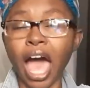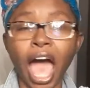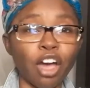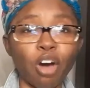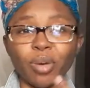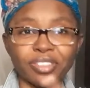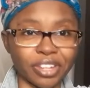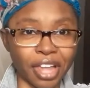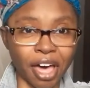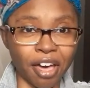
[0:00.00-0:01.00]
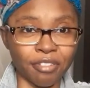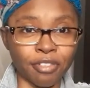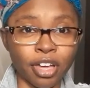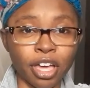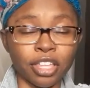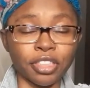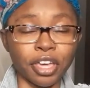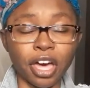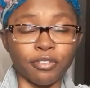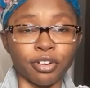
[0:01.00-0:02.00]
I always love the
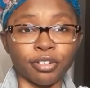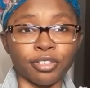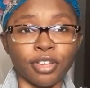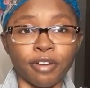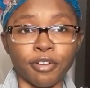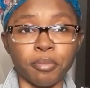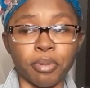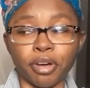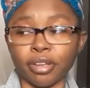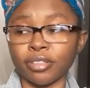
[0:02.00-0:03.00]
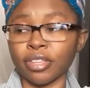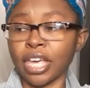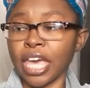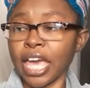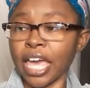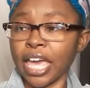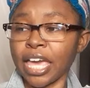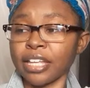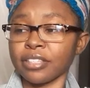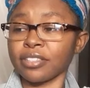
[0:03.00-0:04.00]
covers of her books,
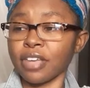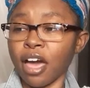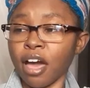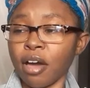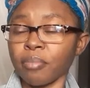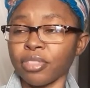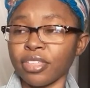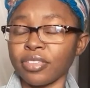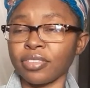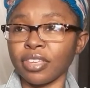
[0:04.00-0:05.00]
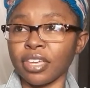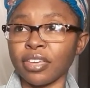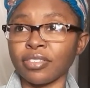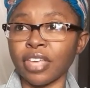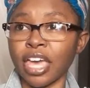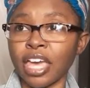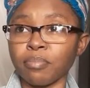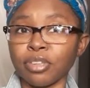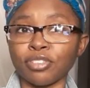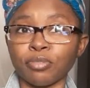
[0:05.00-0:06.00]
and this is a
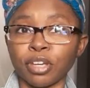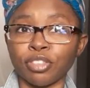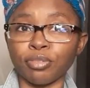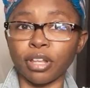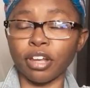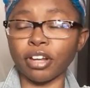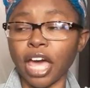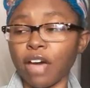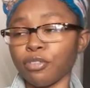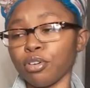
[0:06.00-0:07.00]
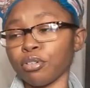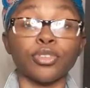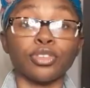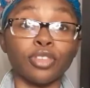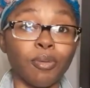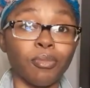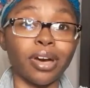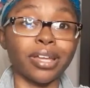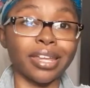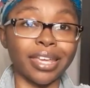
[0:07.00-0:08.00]
mystery thriller novel.
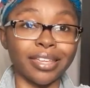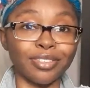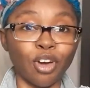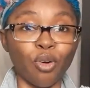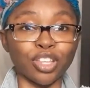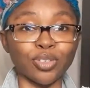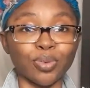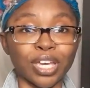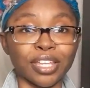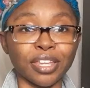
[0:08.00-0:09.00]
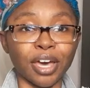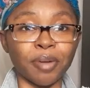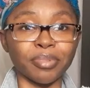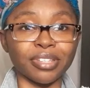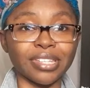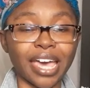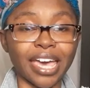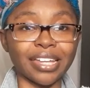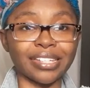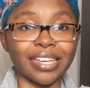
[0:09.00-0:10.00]
Someone is going to end up
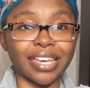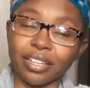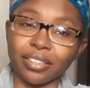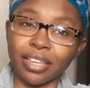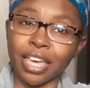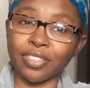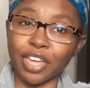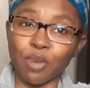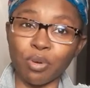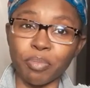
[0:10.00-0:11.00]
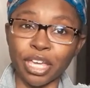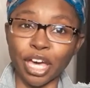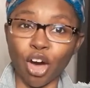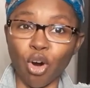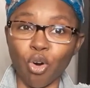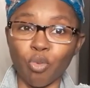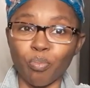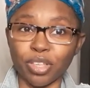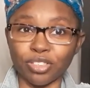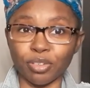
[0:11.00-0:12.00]
dead, and there will be a whole
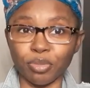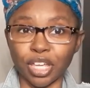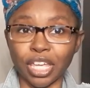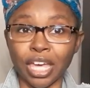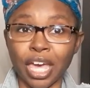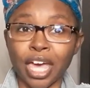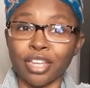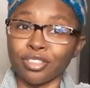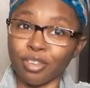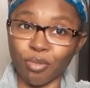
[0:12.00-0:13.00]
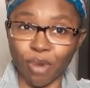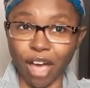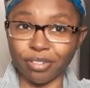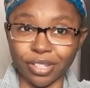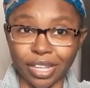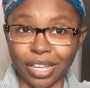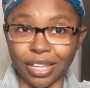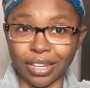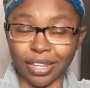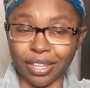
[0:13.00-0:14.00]
mystery surrounding